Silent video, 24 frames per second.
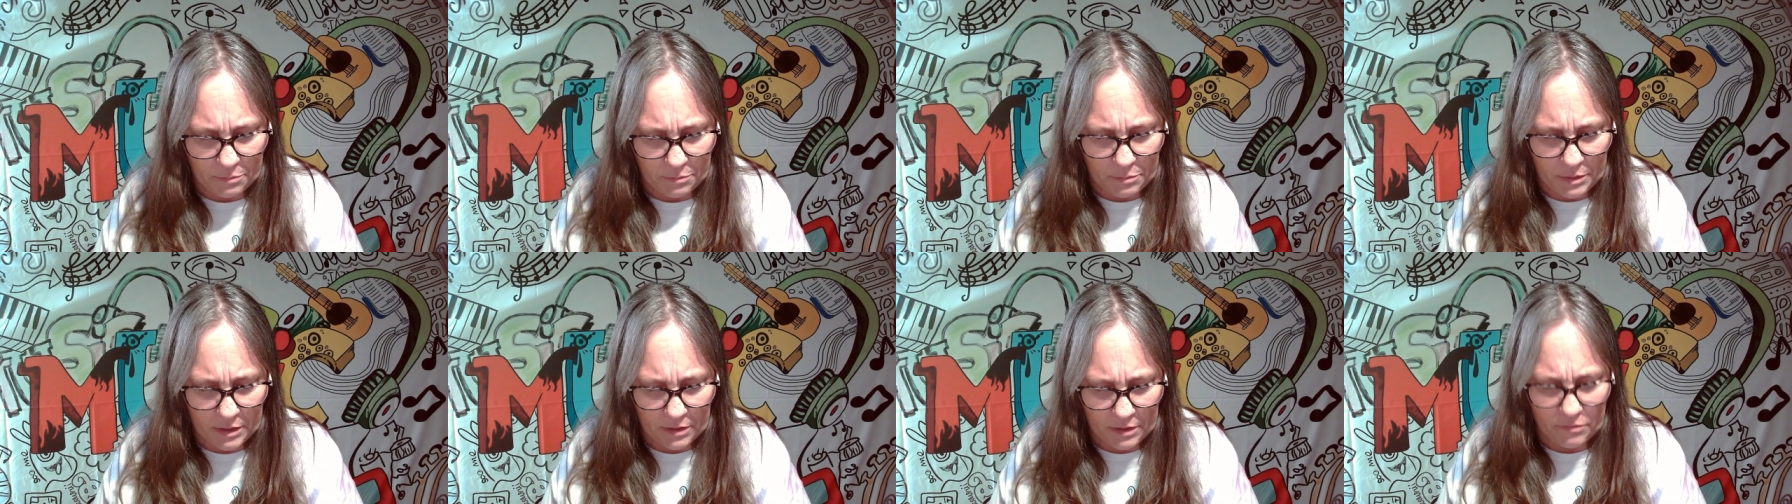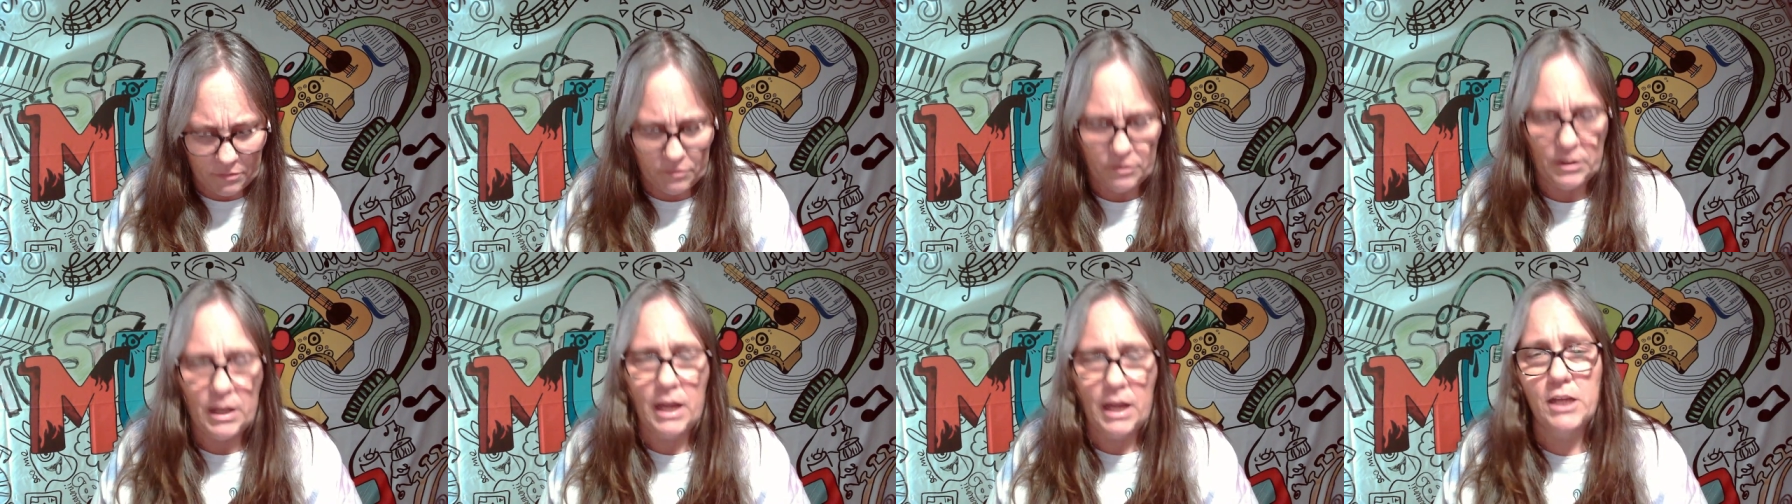big
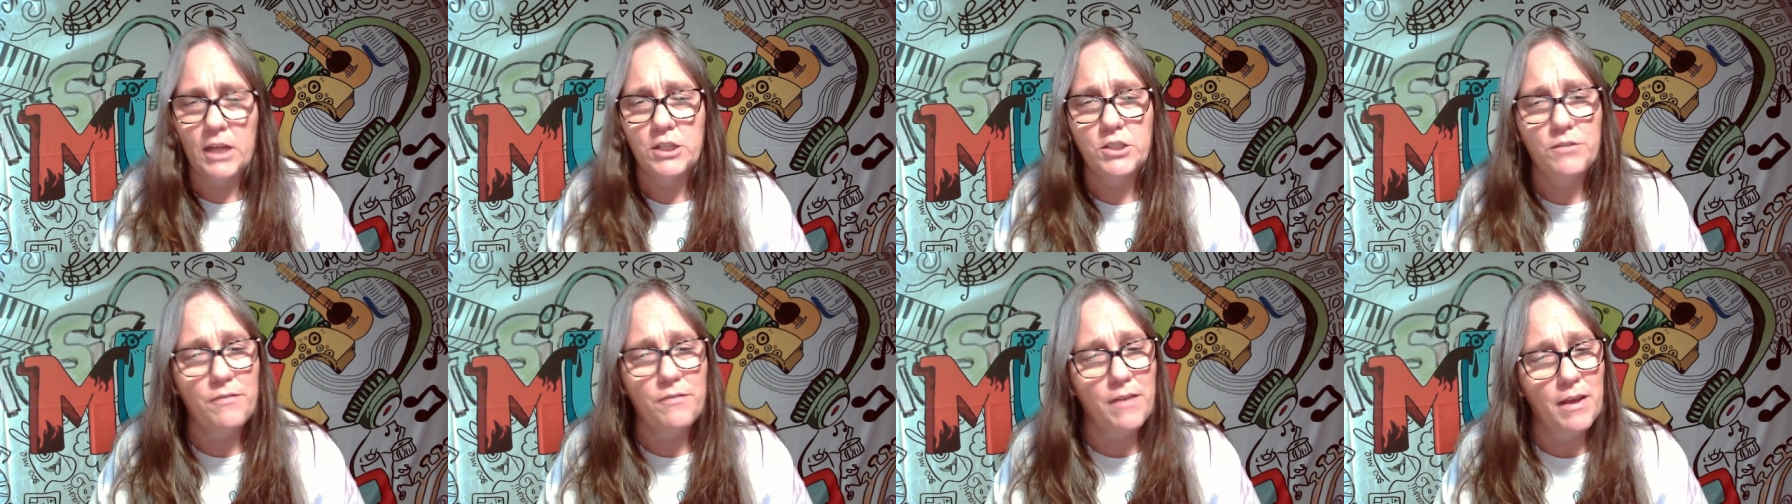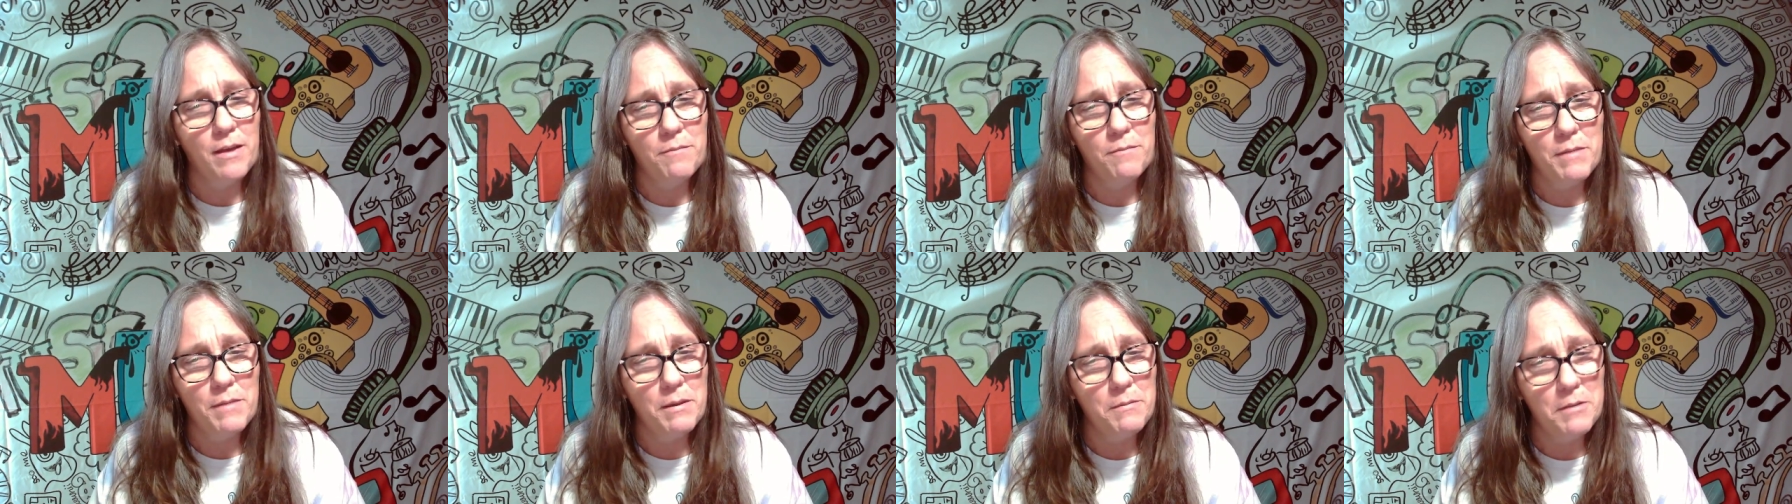Flash
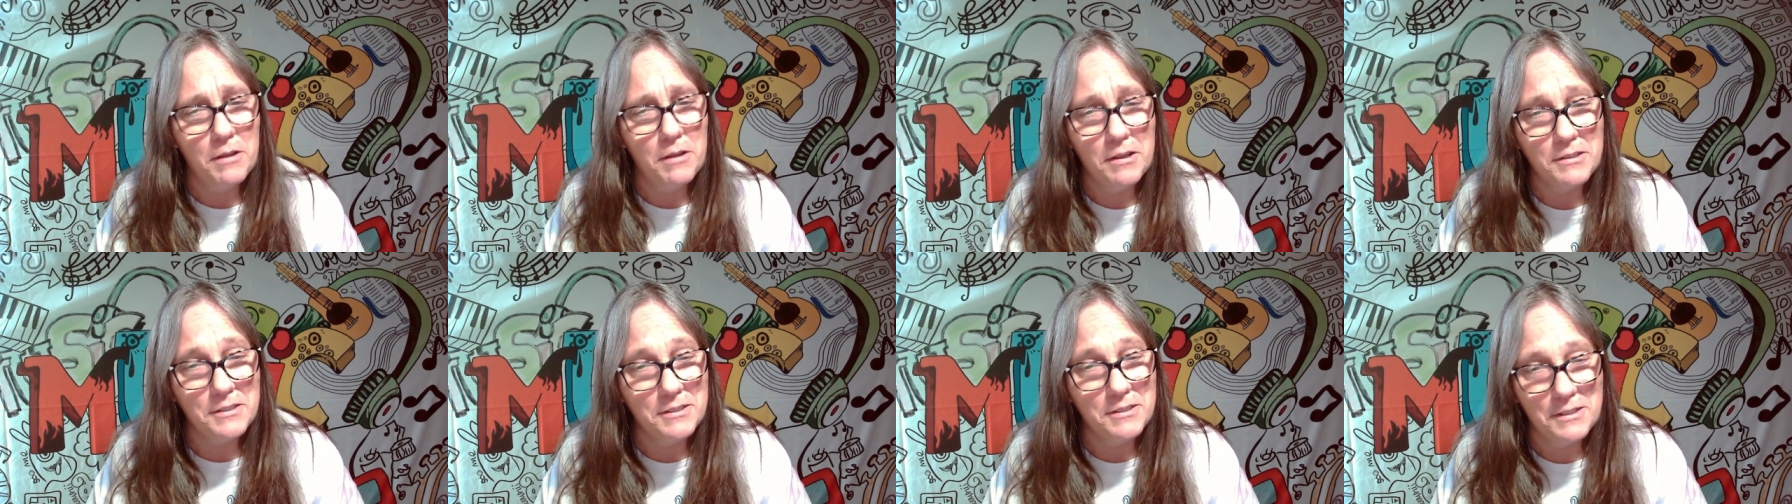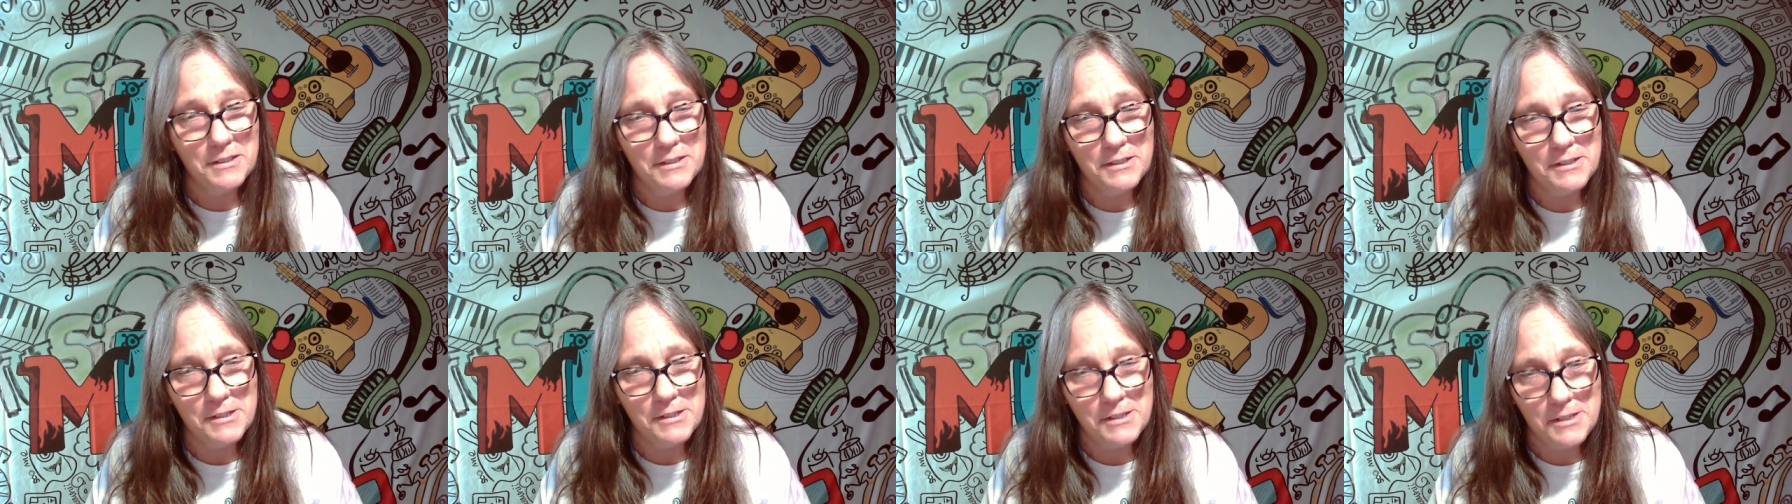fan. Maybe I'll
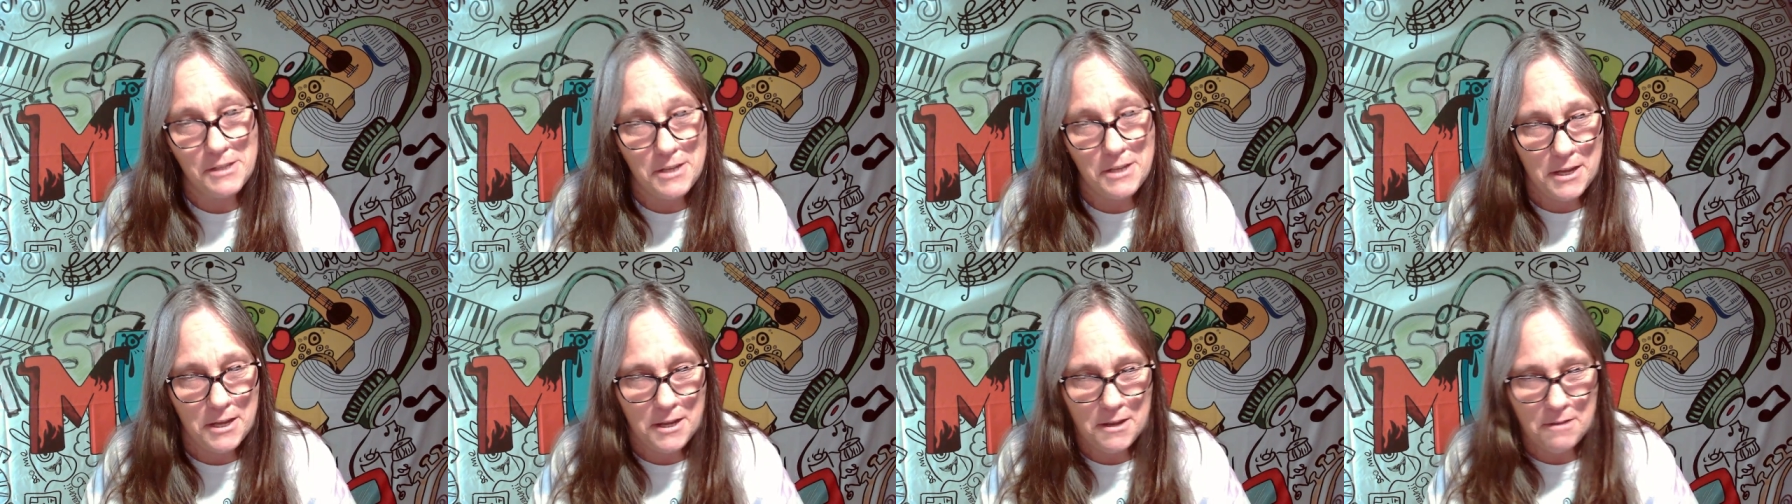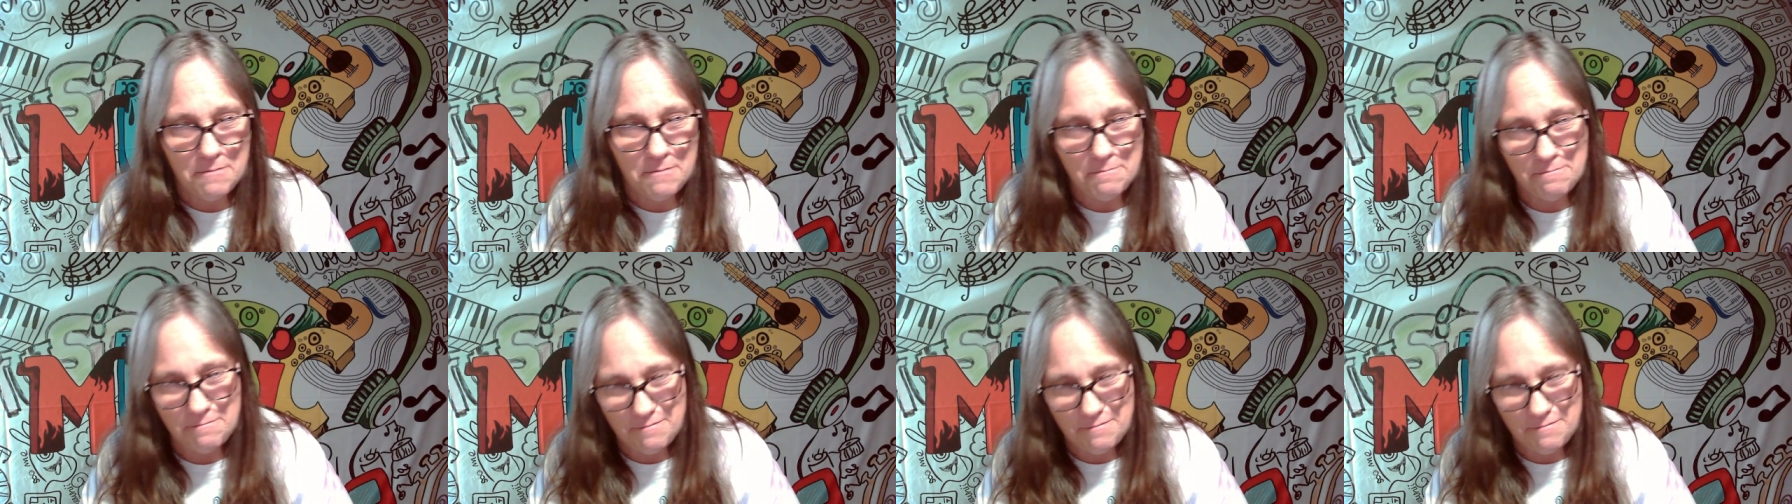send it to him.